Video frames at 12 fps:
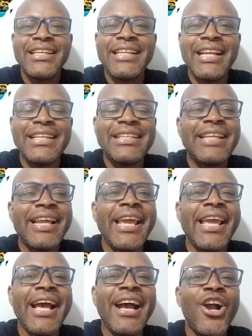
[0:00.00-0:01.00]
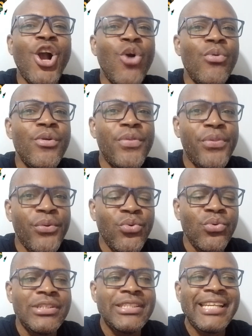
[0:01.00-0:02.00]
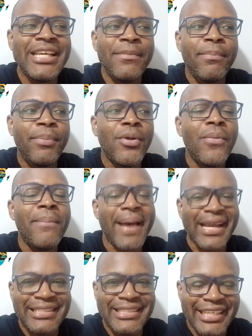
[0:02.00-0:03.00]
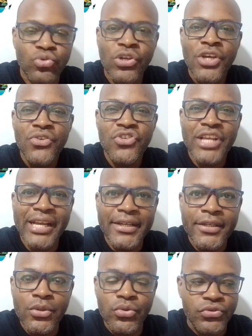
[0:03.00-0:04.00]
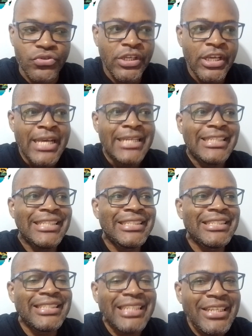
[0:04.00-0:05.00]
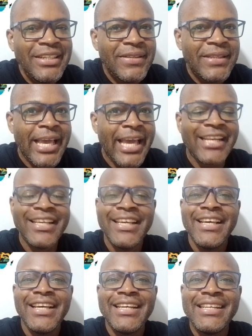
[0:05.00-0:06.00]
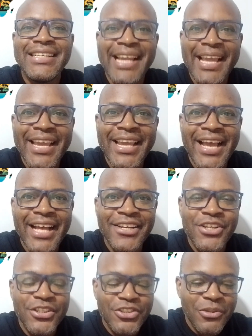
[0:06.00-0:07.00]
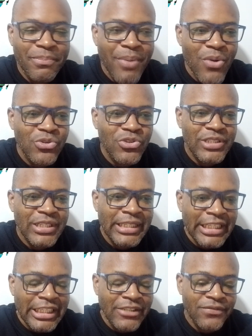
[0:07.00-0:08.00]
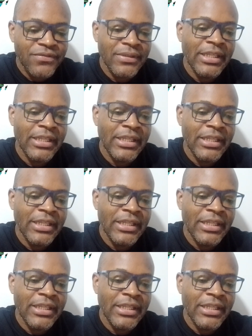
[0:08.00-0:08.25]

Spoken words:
that they are going through diplomatic channels to see that they are not supposed to leave.